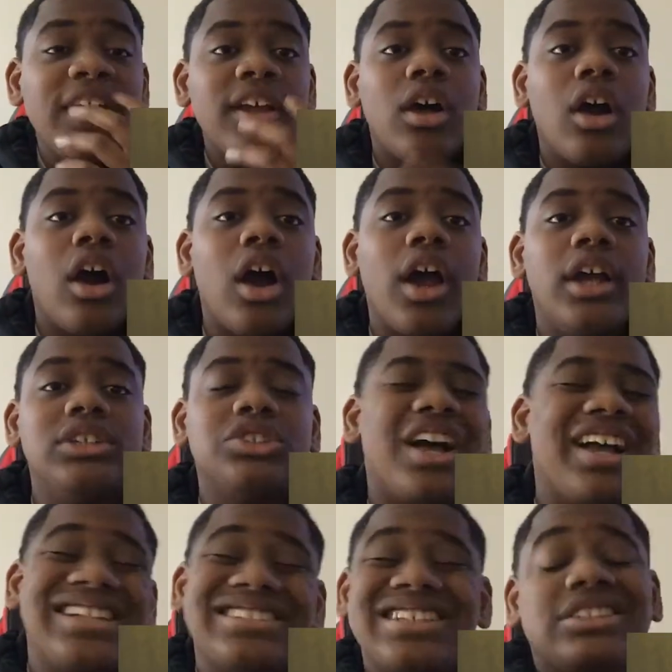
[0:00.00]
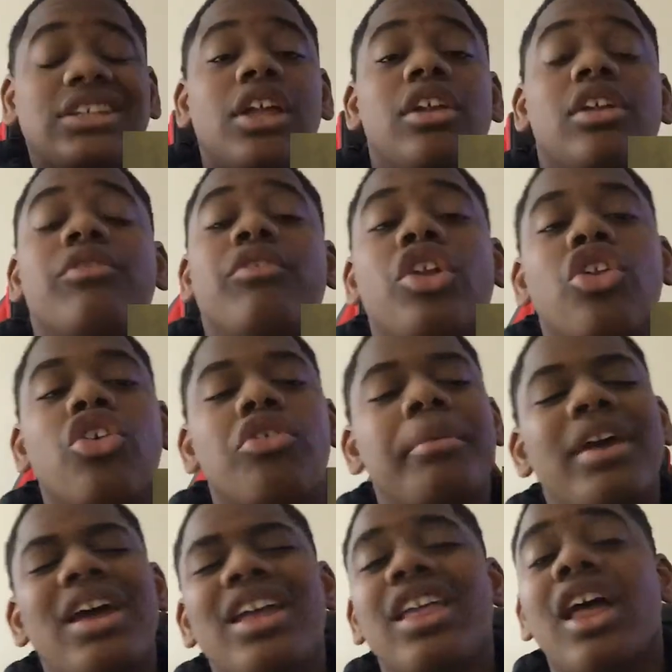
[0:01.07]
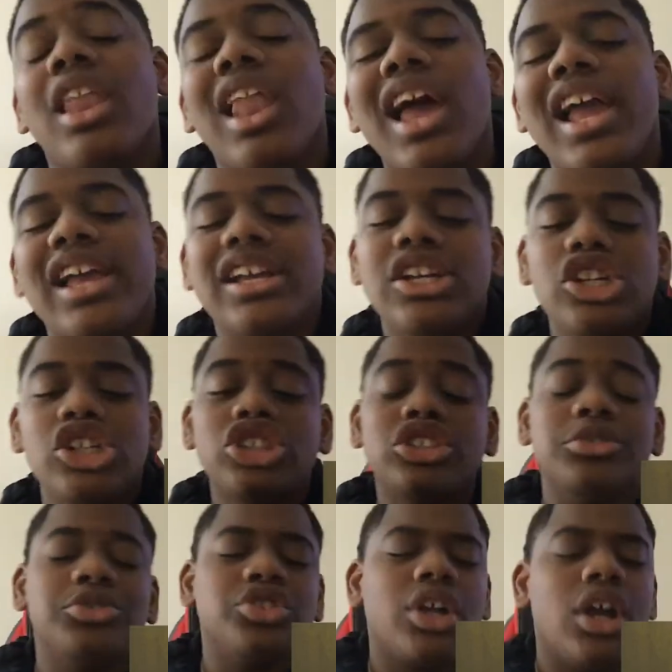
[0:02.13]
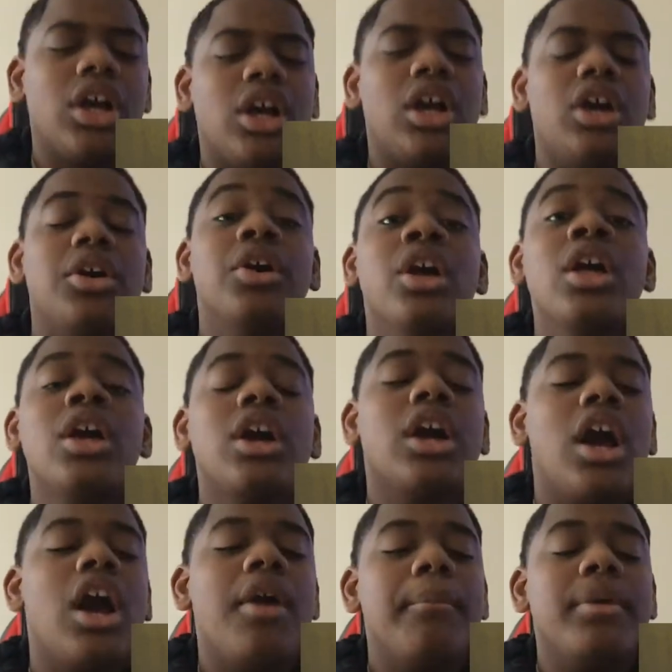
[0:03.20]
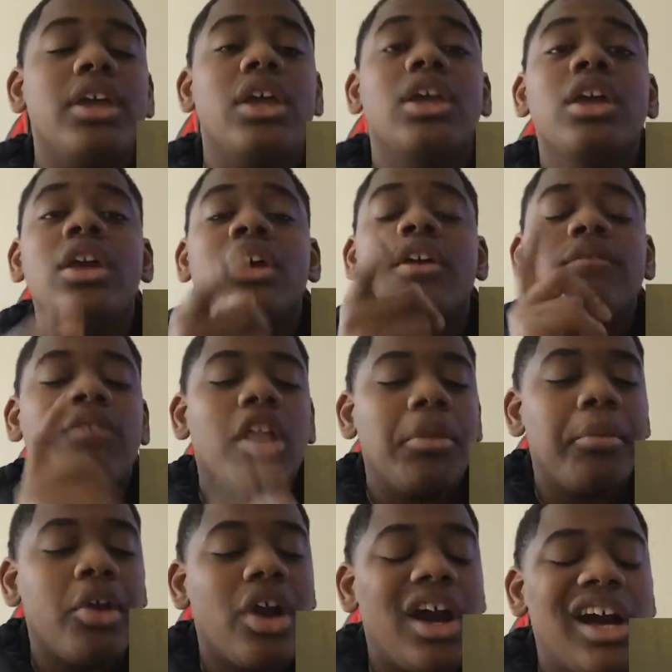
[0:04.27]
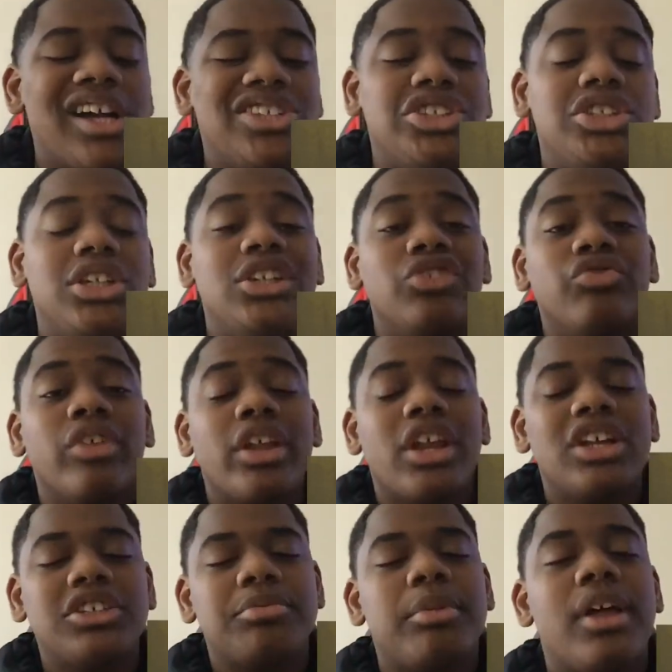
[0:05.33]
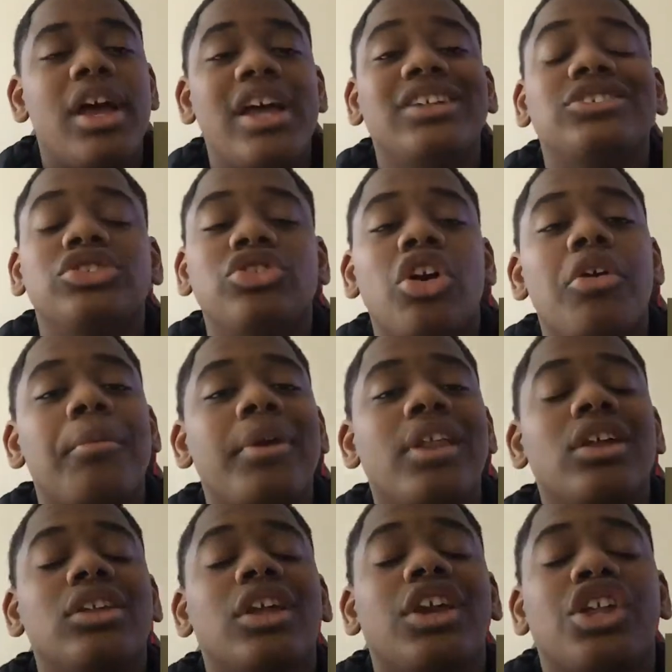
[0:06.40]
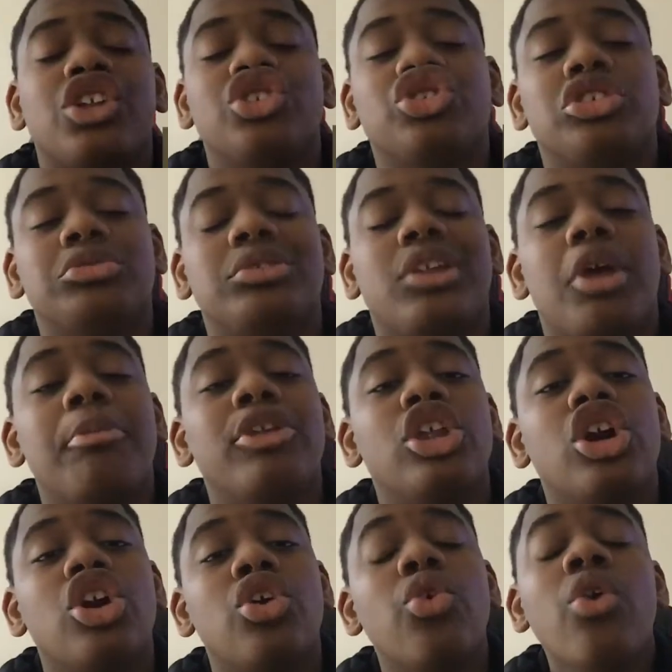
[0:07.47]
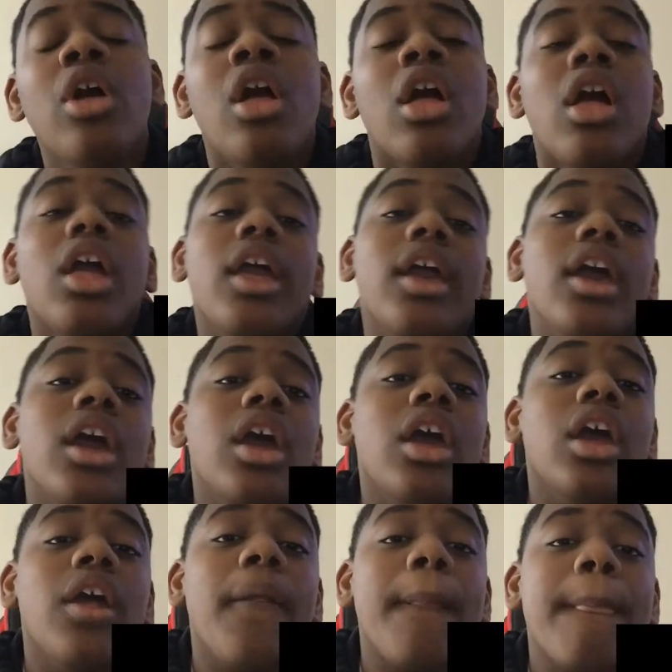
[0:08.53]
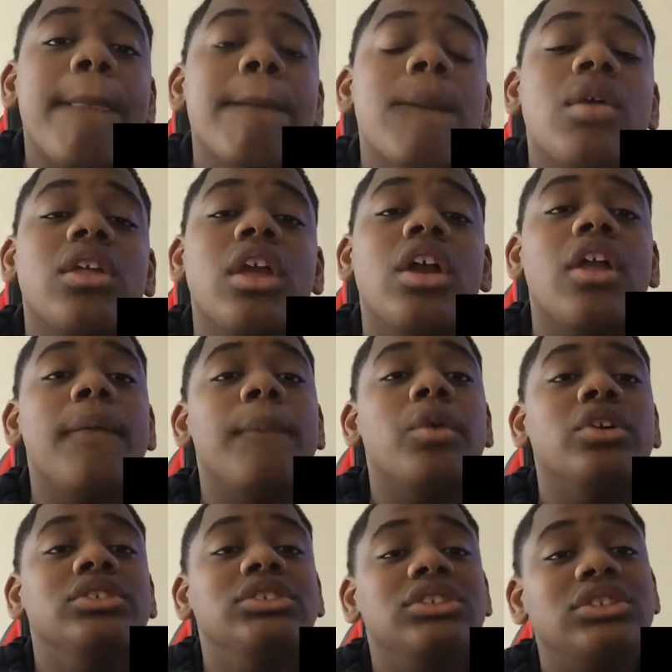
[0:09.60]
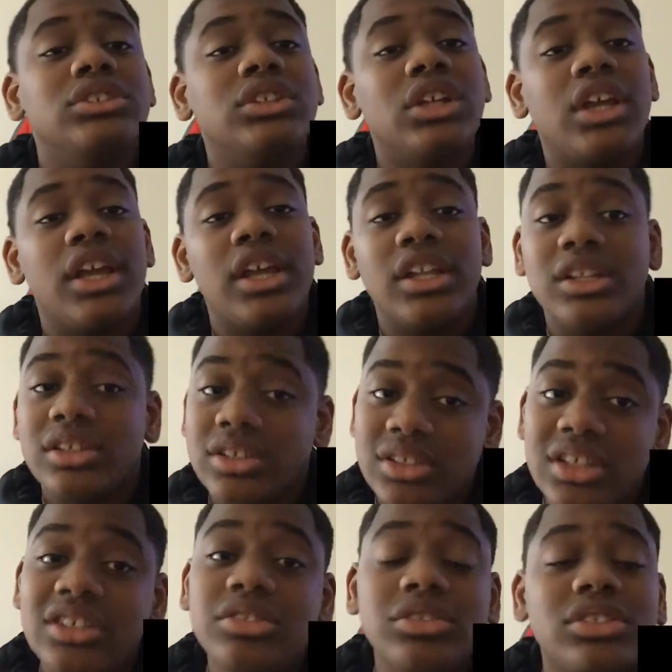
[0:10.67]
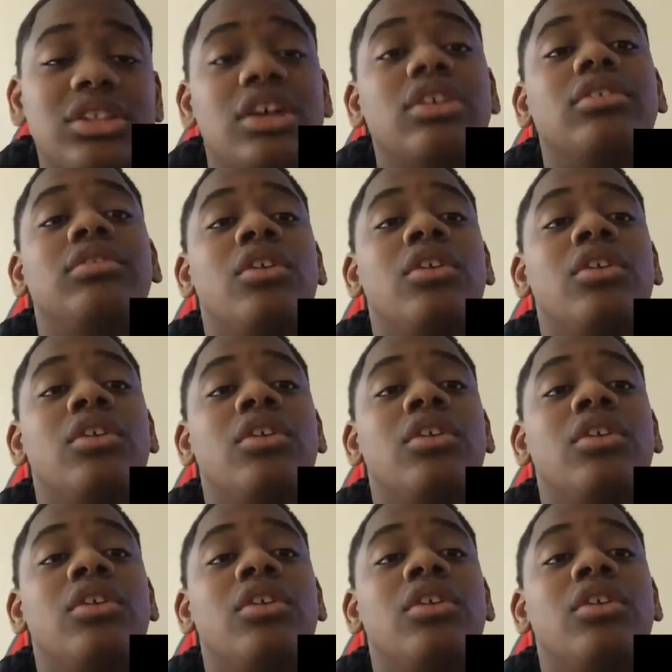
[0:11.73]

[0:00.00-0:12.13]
Alright, so I guess that's the end of the video, man. Y'all like, subscribe, comment, follow me on I G, Radar Splash. It's going to be in the link in the description down below. And, yeah, y'all boys. And this was tough.